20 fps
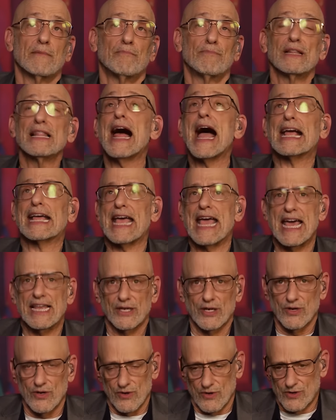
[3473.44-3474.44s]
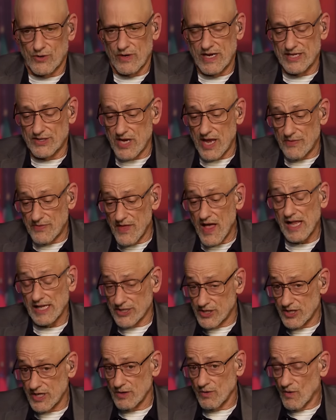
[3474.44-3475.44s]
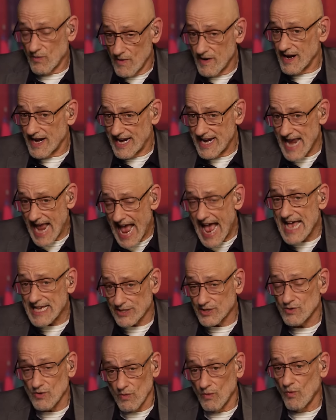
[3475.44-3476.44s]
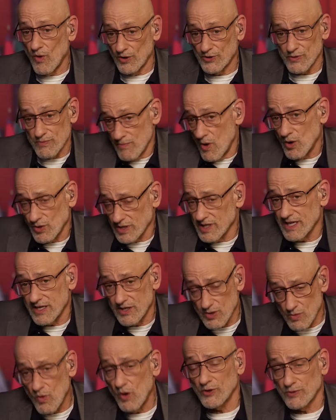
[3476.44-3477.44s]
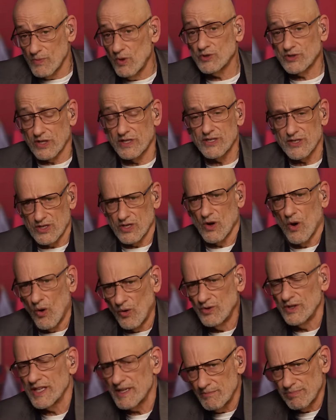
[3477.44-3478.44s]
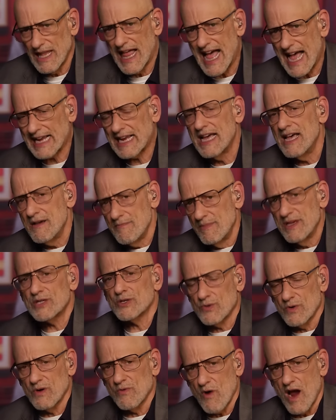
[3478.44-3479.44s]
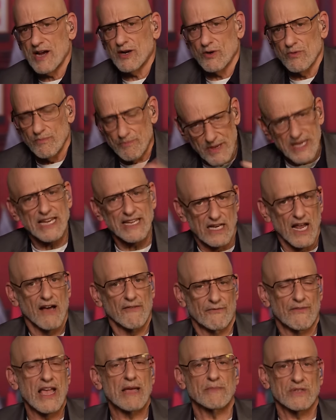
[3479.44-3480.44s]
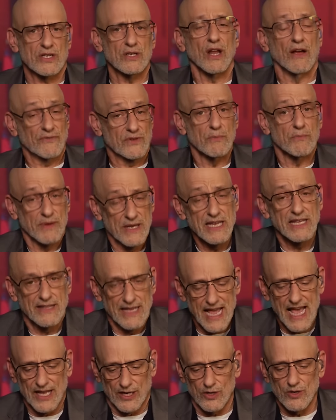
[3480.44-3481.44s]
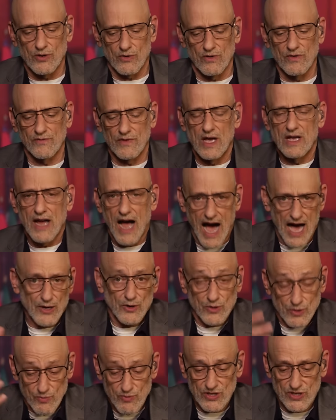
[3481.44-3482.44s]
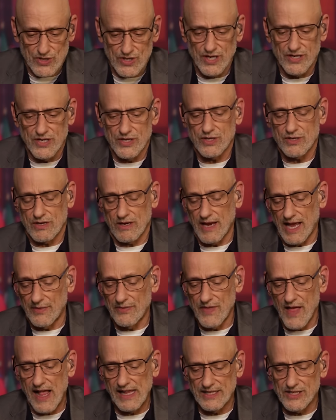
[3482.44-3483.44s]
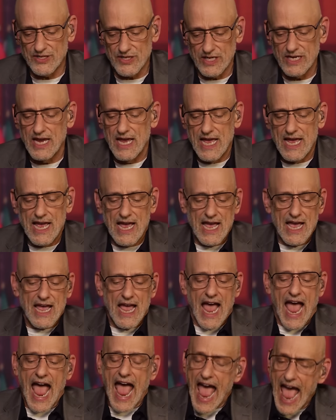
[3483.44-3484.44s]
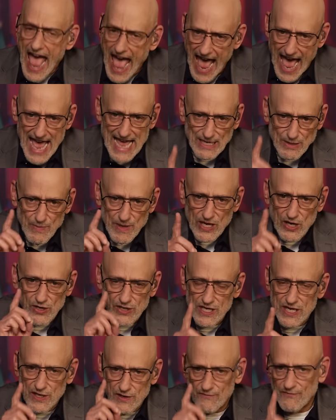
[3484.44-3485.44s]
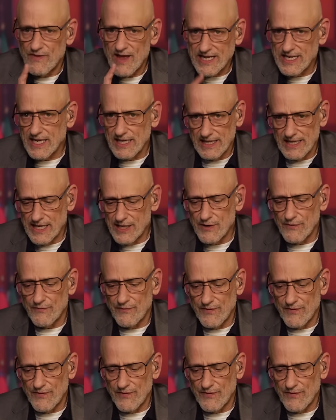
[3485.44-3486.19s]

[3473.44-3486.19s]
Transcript: black editor to his anthology. He asked Walter Mosley, because Walter Mosley is the only black mystery writer big enough, famous enough to be the editor of Otto's prestigious anthology. And because he defended Linda